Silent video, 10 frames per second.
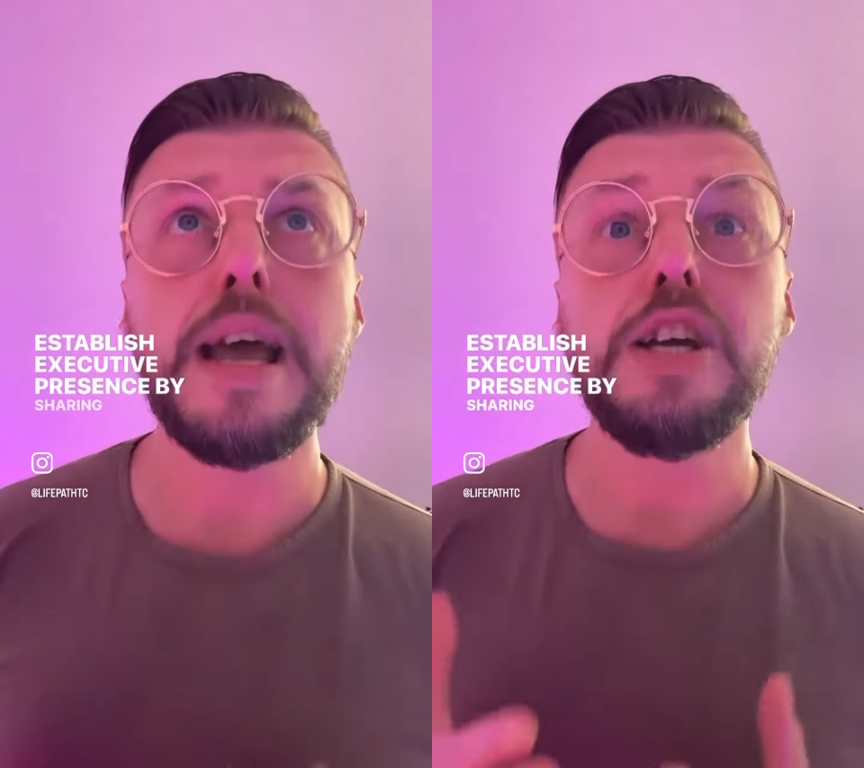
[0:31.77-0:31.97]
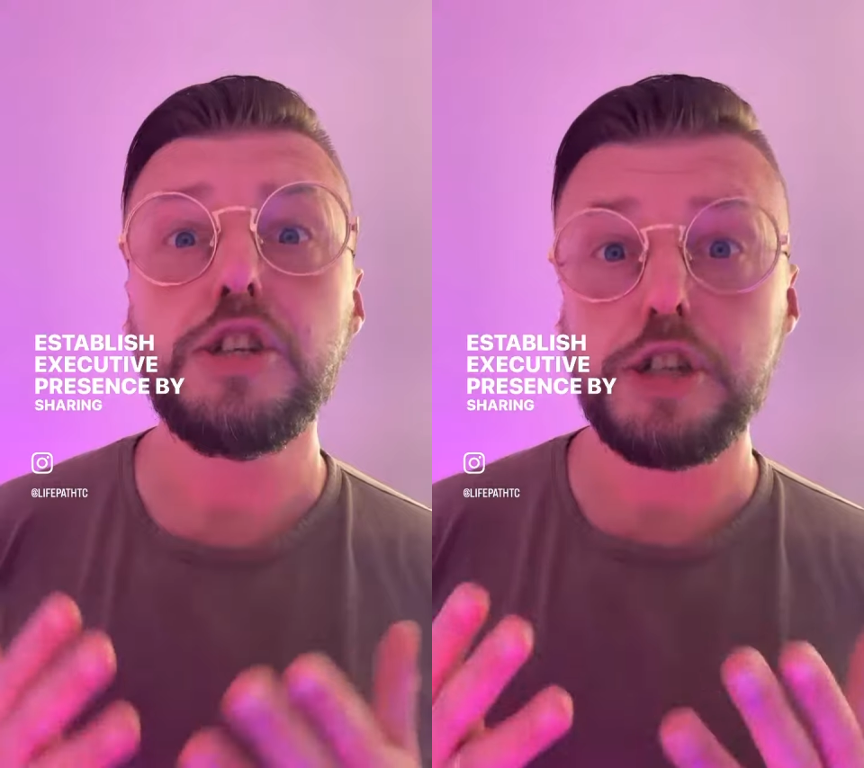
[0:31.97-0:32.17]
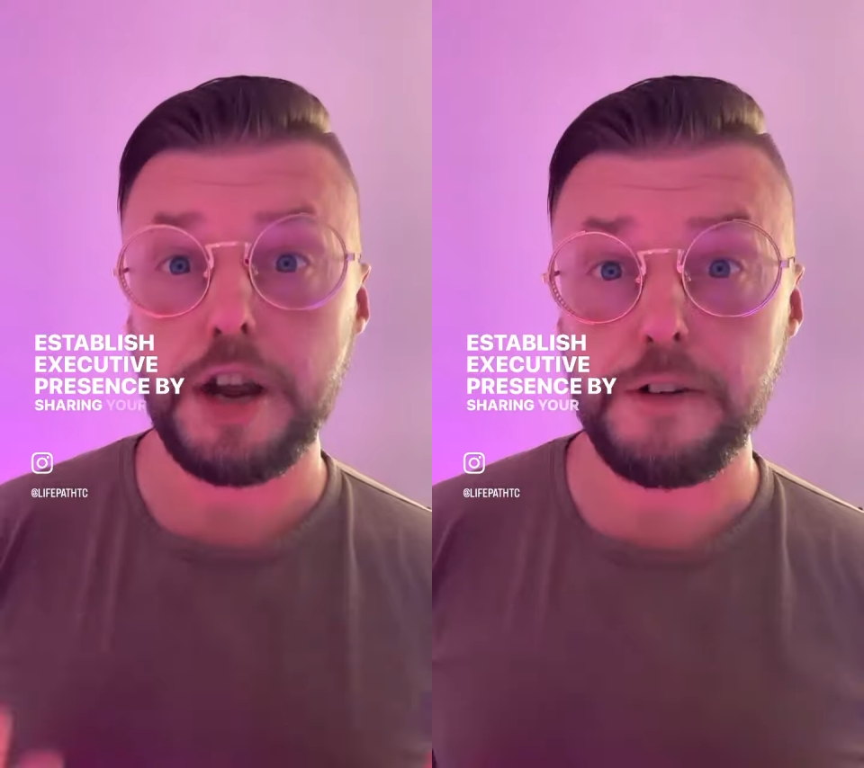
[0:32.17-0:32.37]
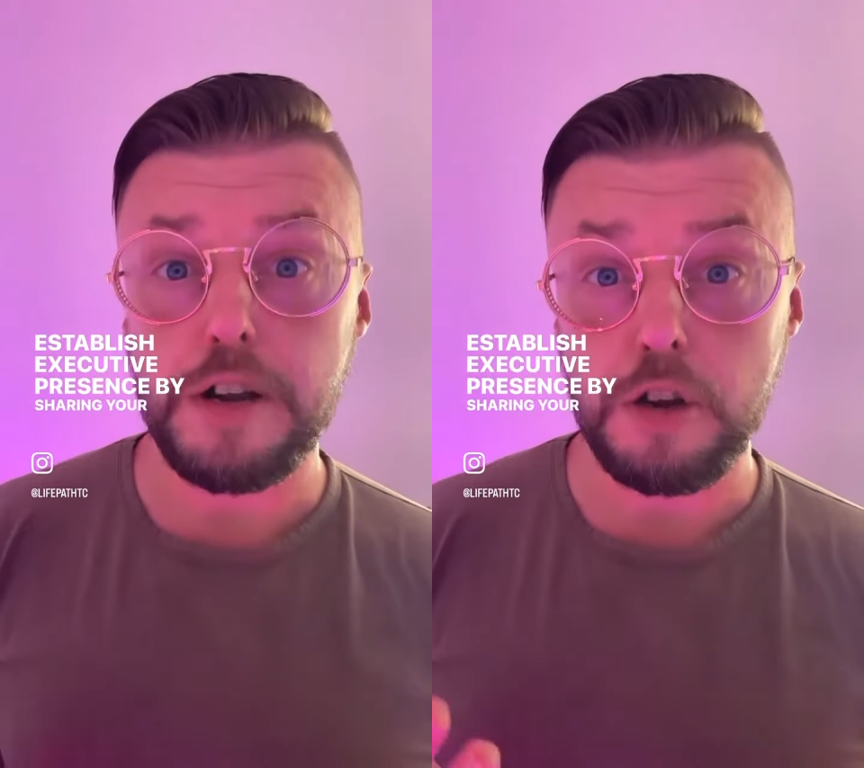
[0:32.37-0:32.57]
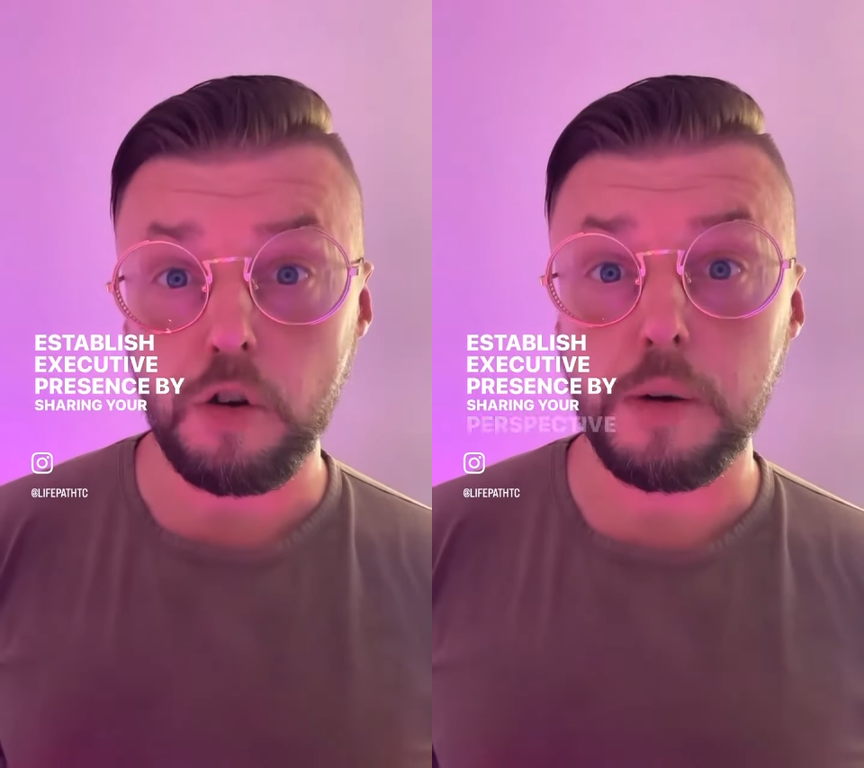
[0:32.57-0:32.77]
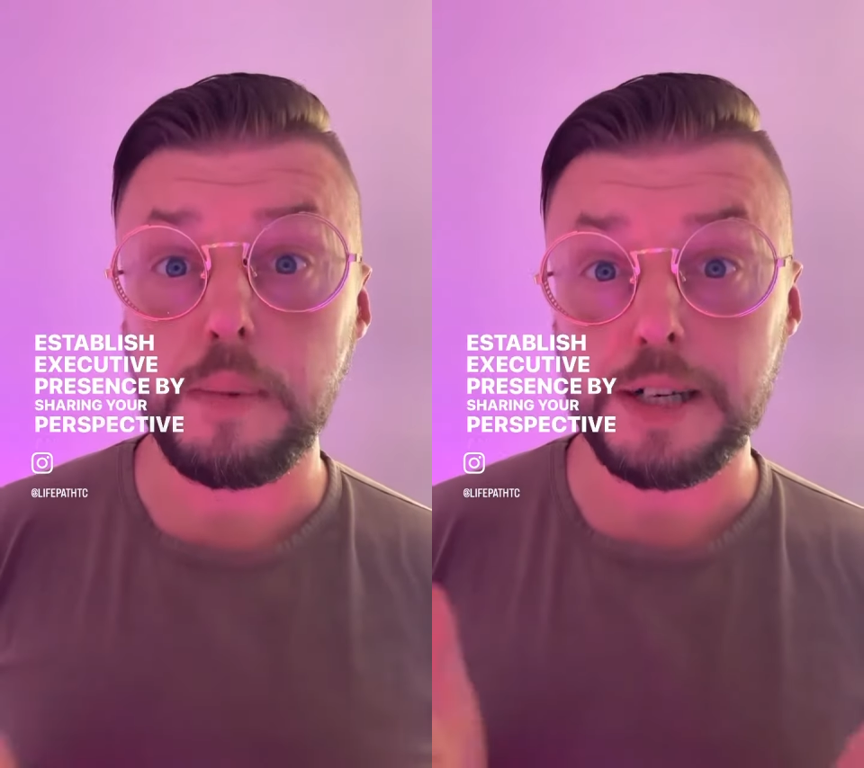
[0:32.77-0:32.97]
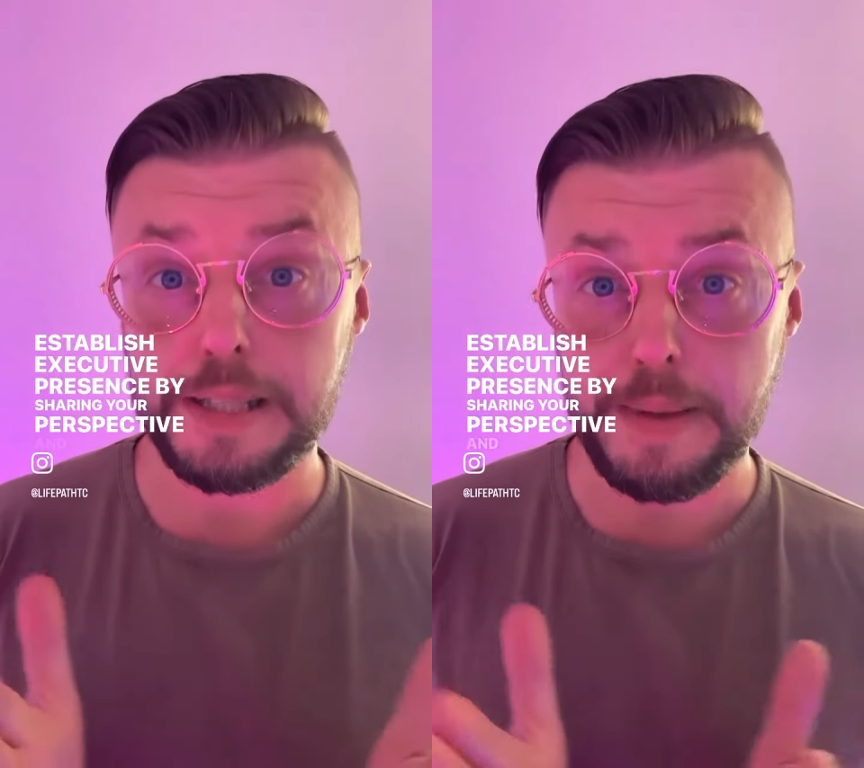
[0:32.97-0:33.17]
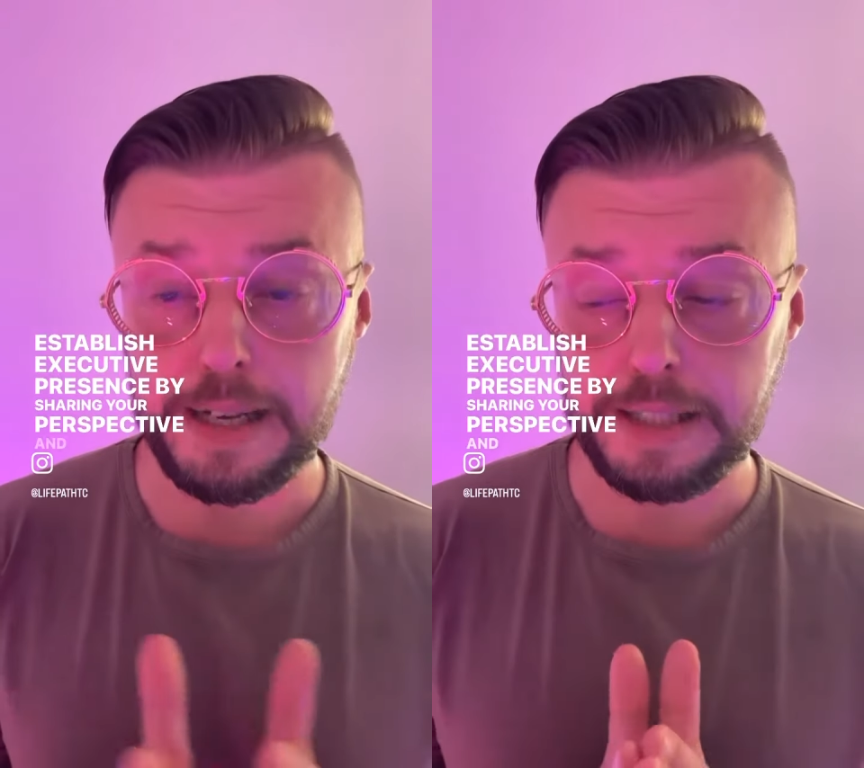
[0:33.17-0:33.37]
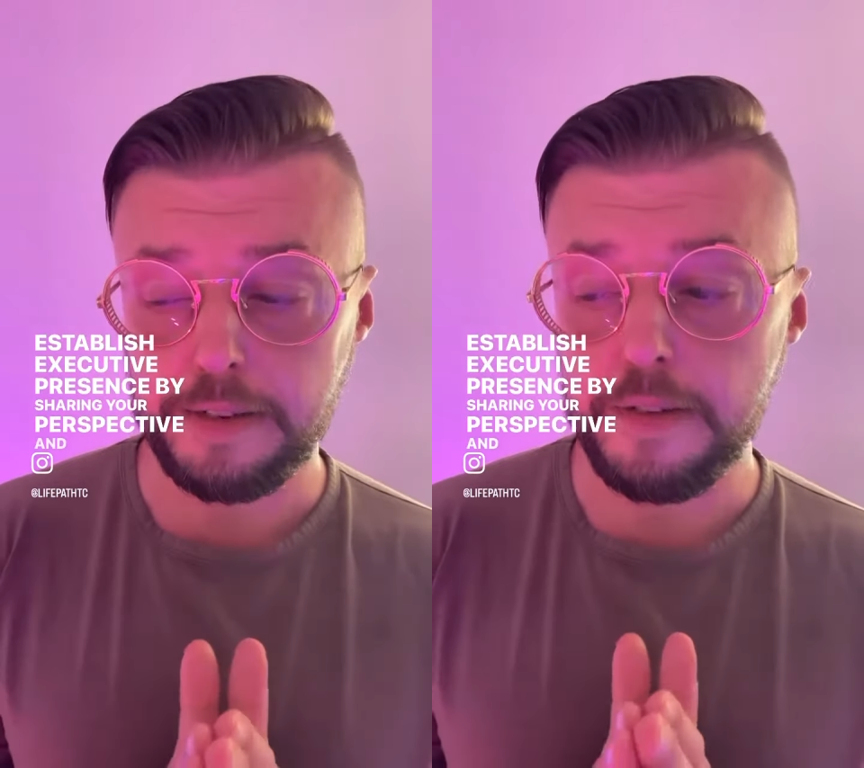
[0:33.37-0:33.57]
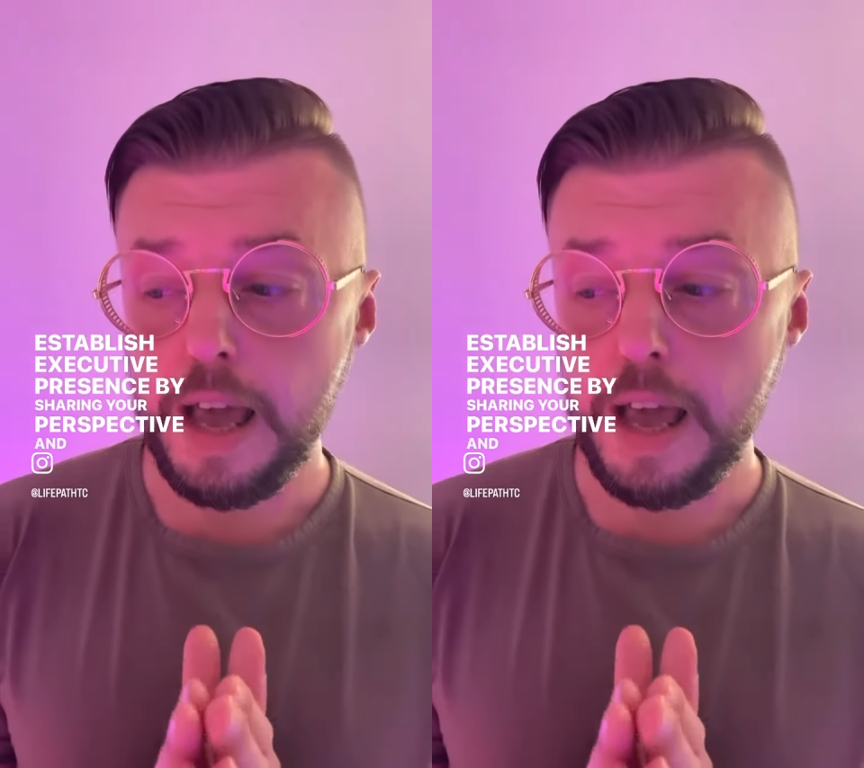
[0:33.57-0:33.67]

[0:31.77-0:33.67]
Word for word: sharing your perspective.